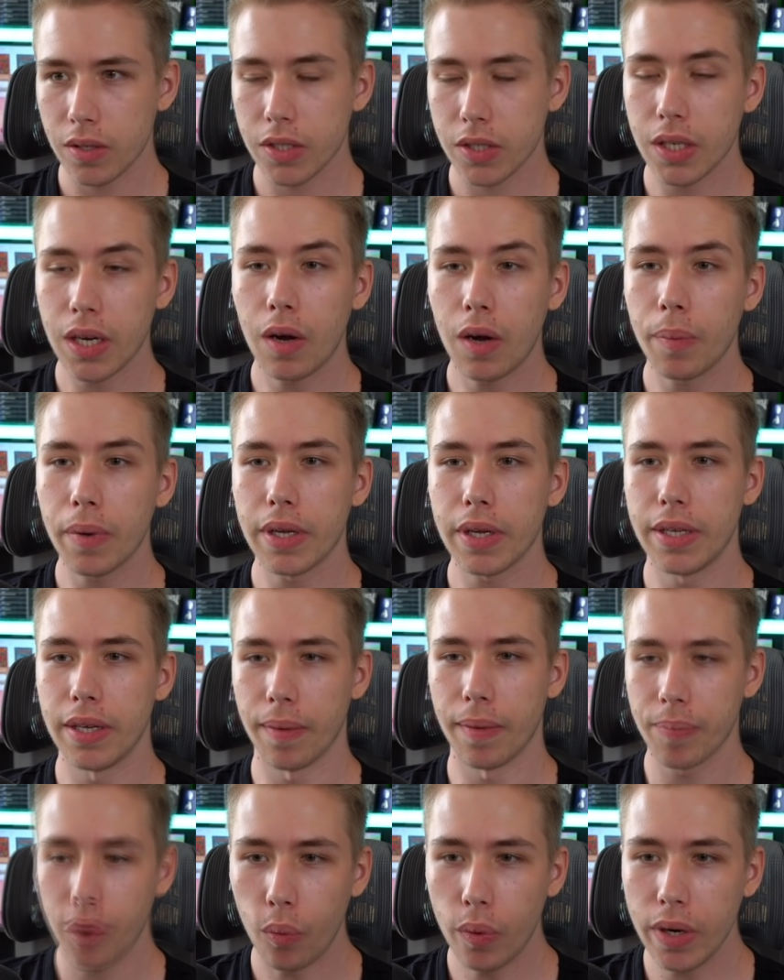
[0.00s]
So now we're here.
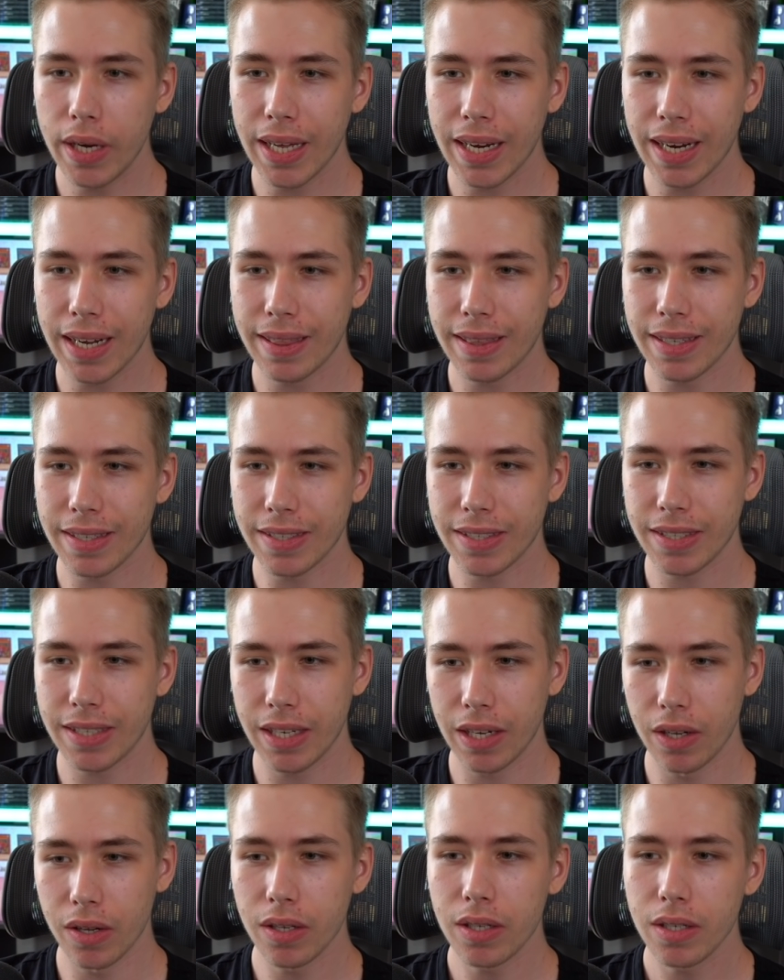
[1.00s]
We gotta get the
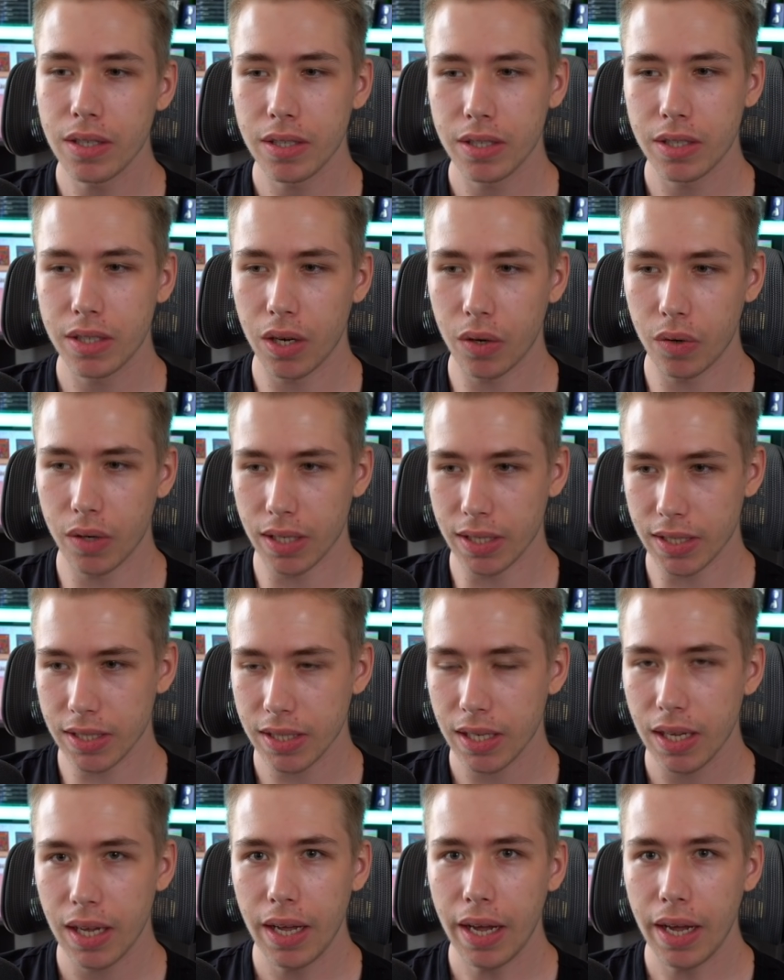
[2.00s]
skill tokens.